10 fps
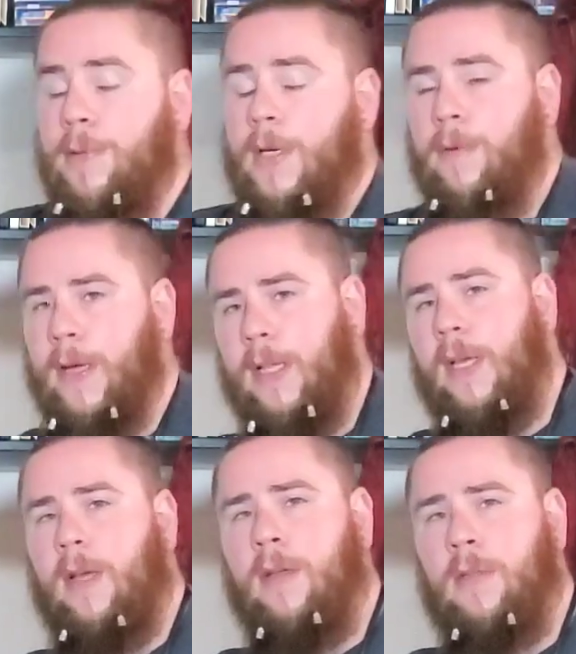it
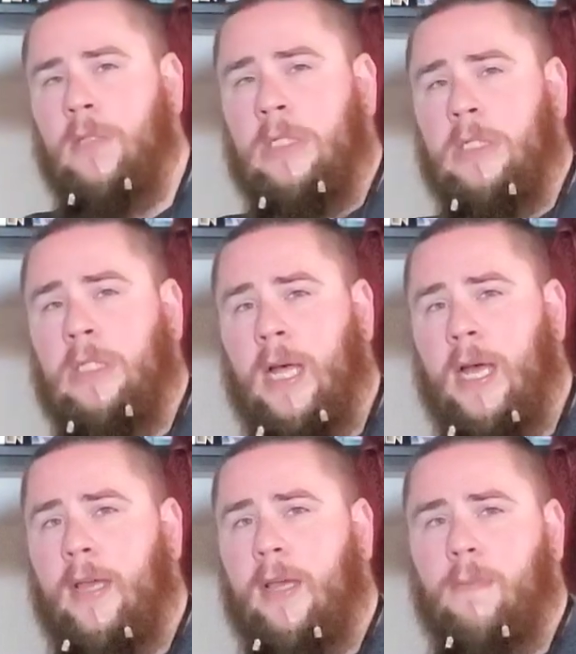quickly,
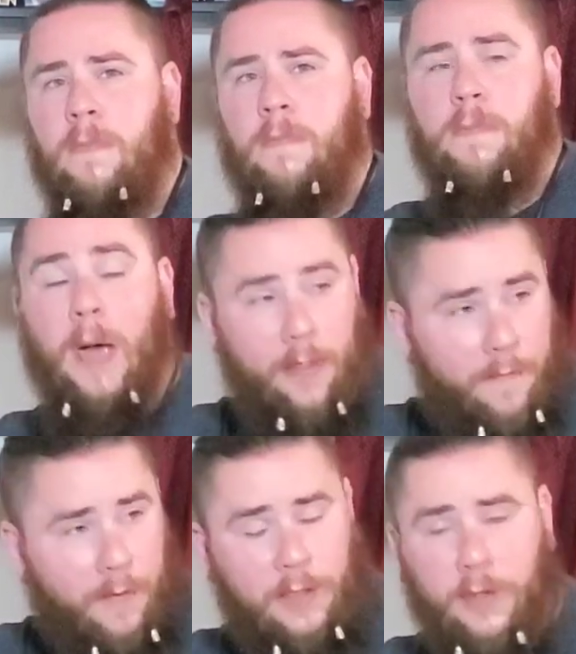like by the
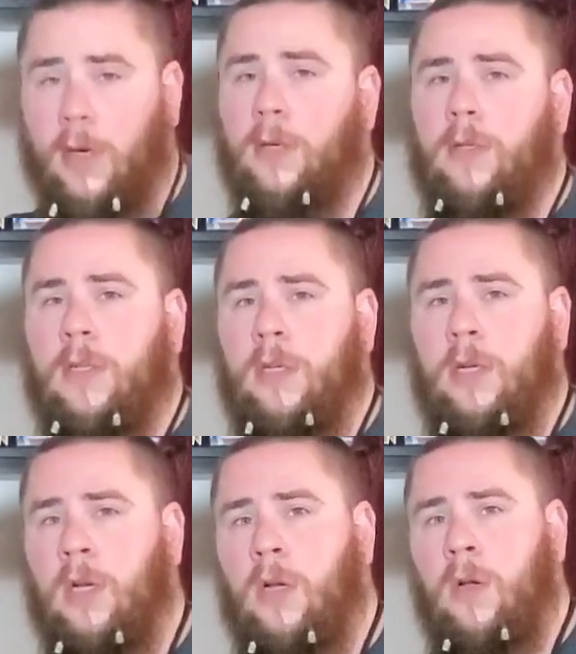front door
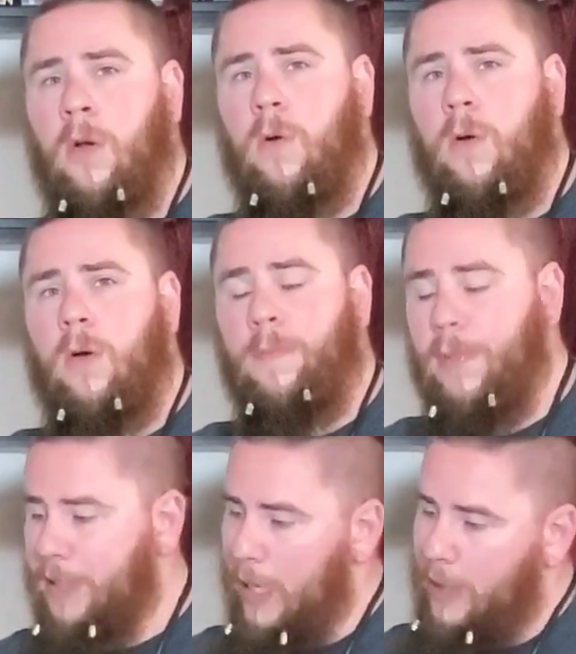or
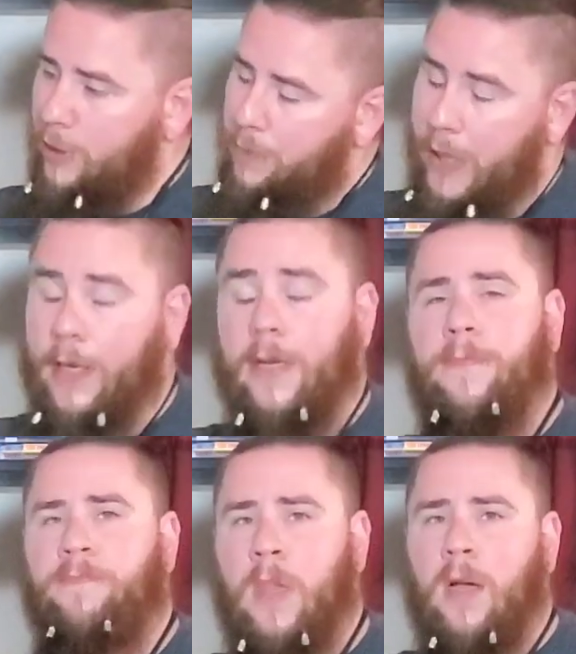beside your bed.
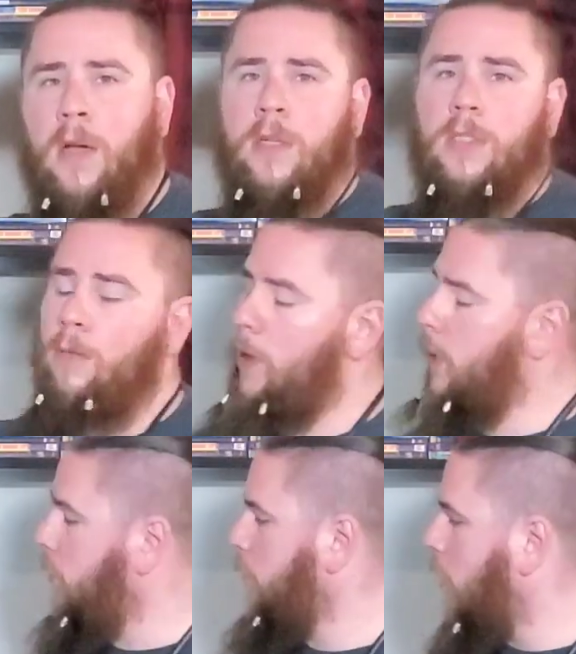Somewhere
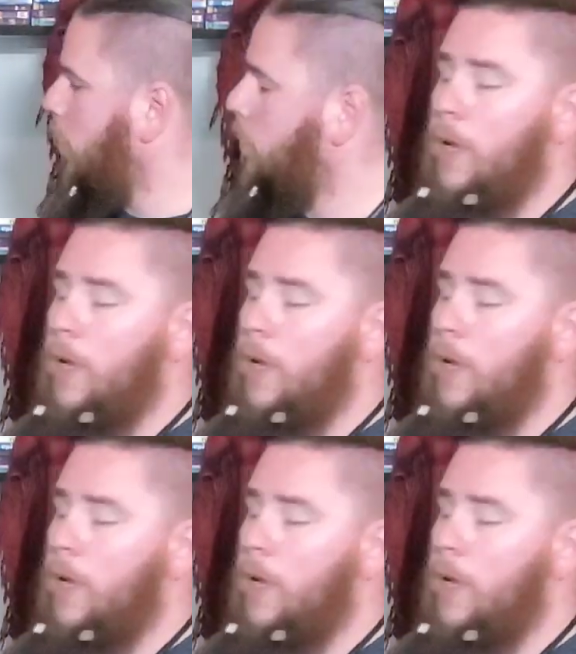you know